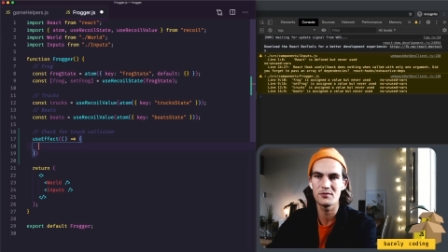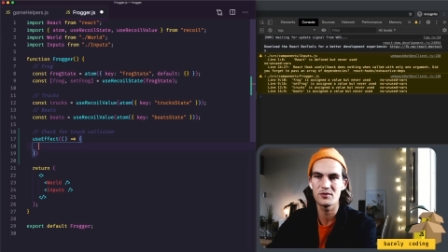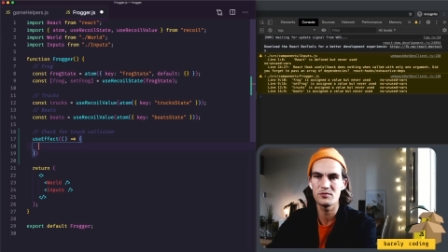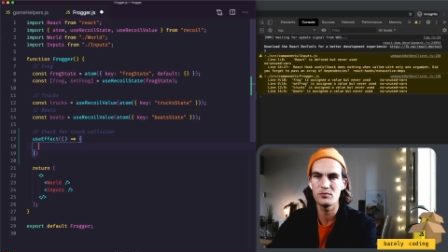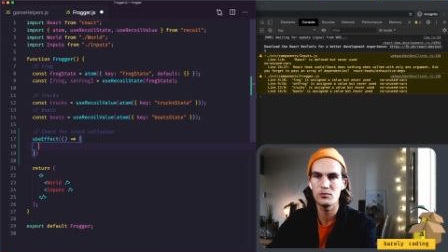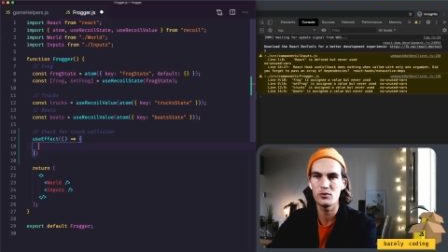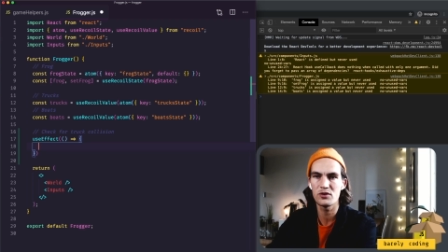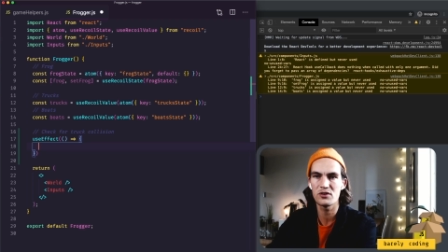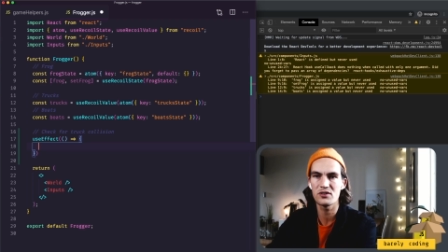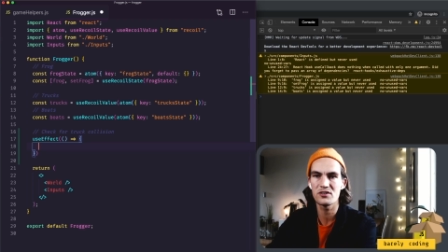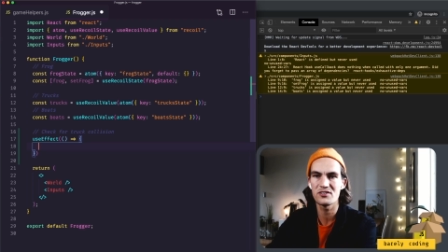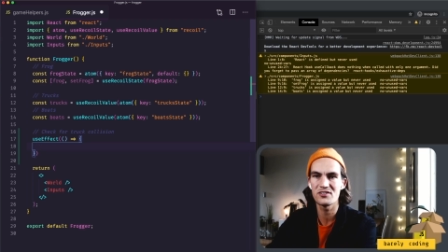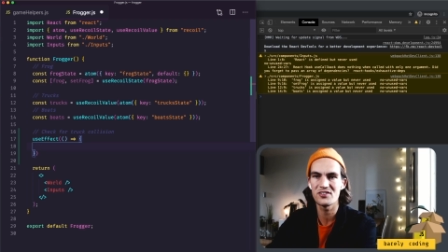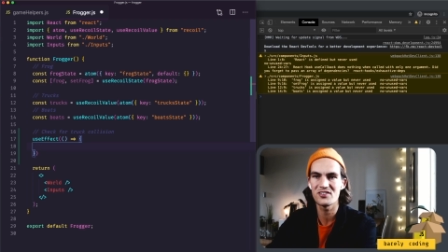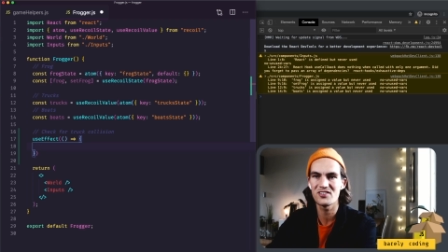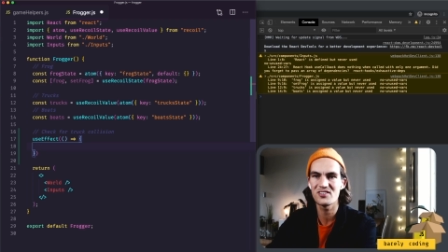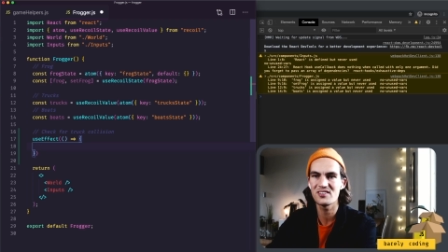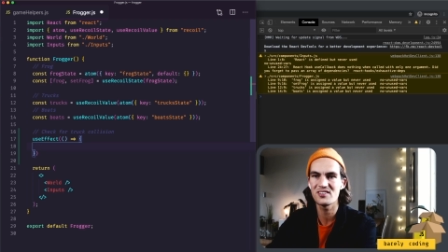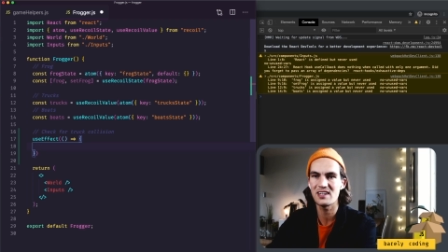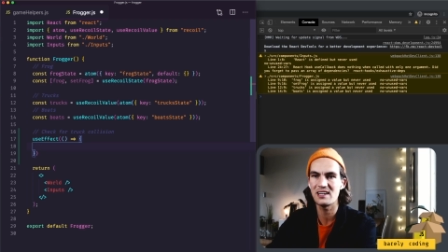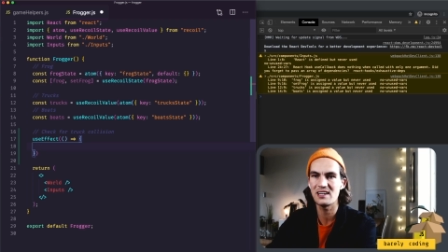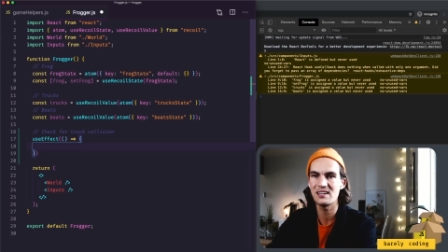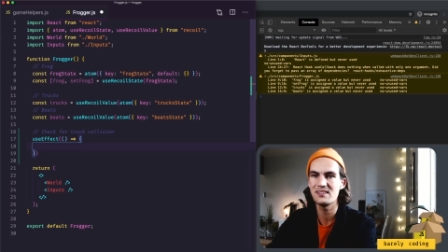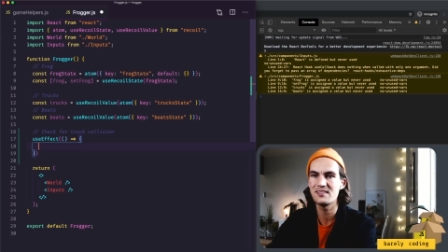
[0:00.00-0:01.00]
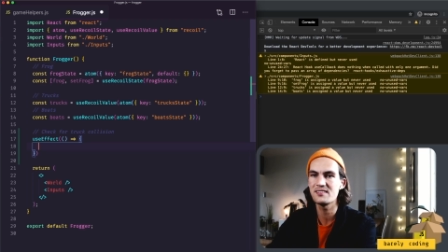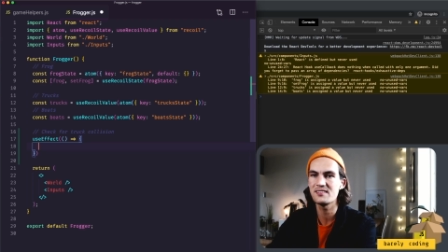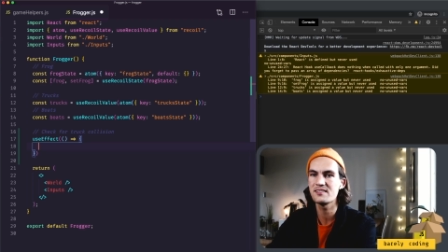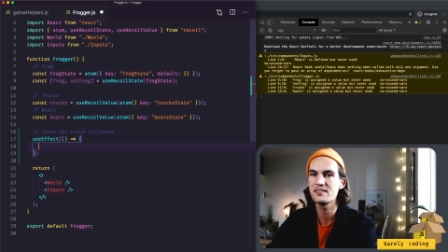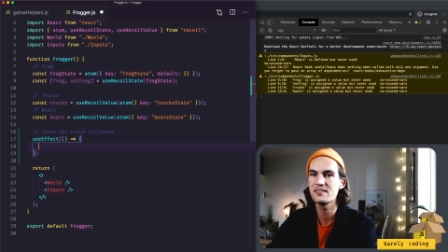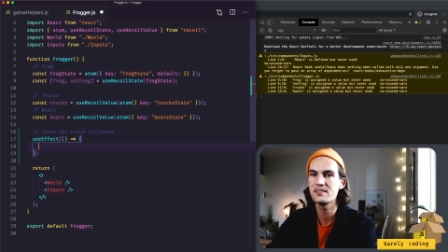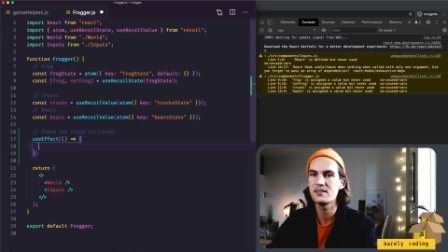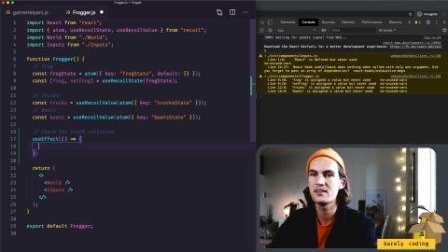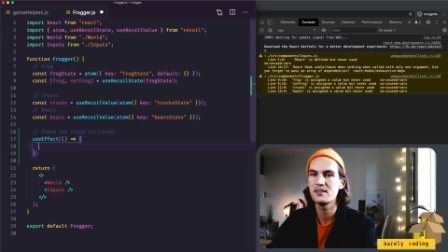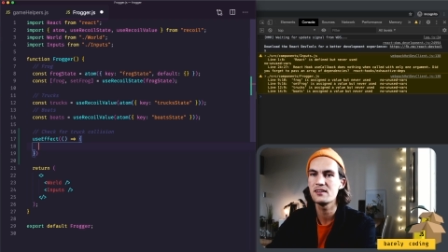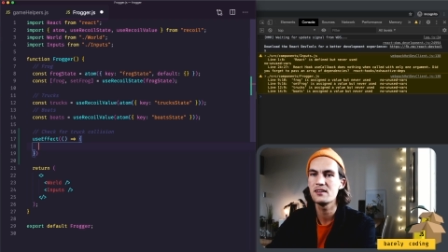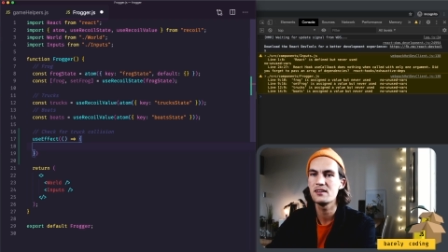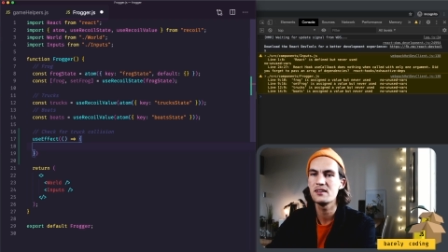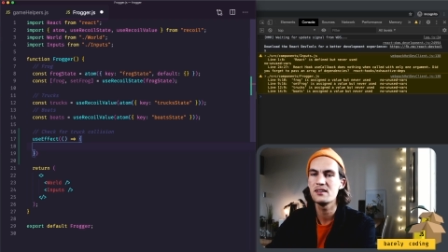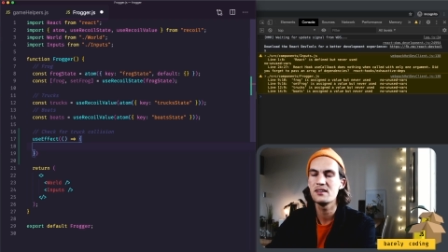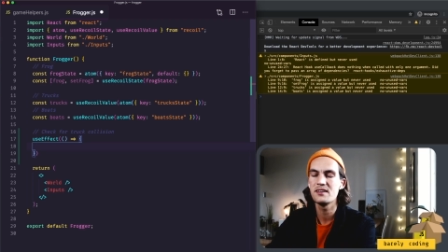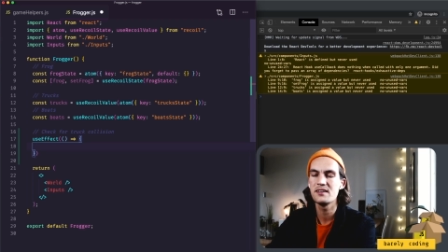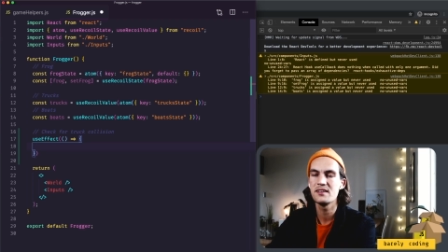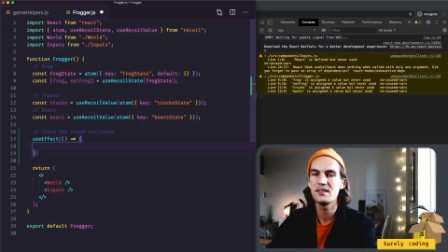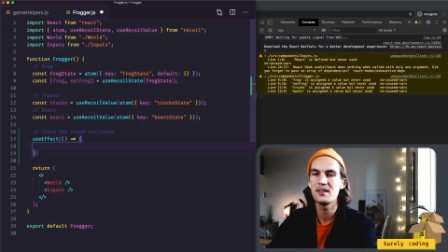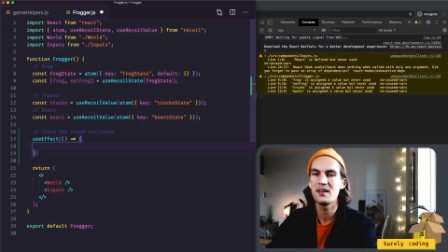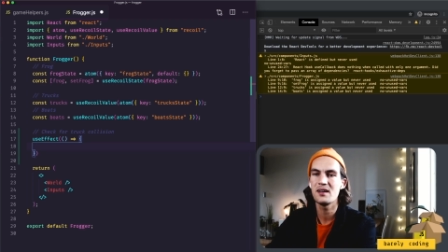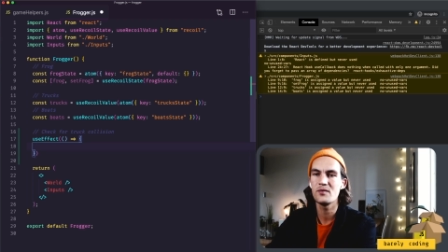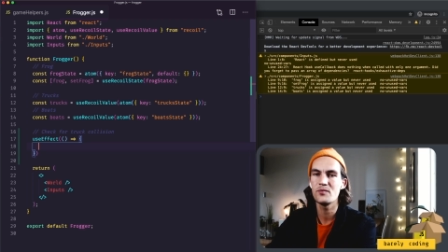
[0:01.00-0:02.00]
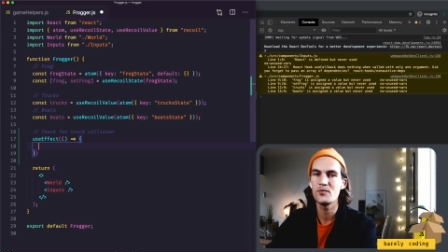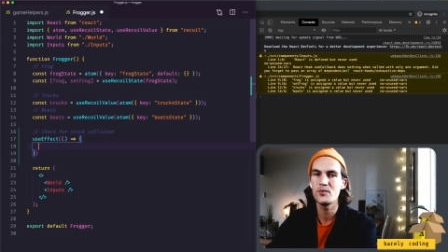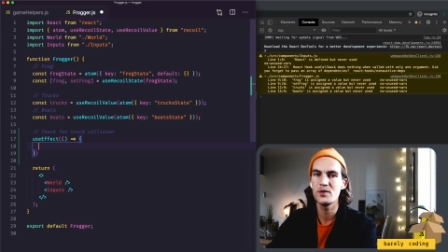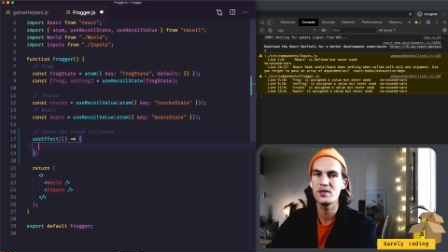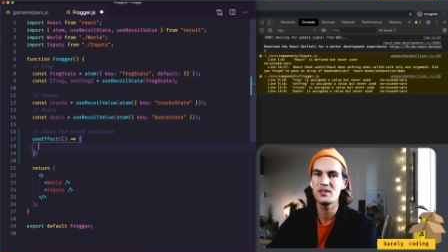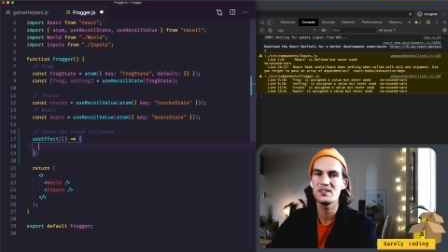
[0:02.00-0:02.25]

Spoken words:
more concise and we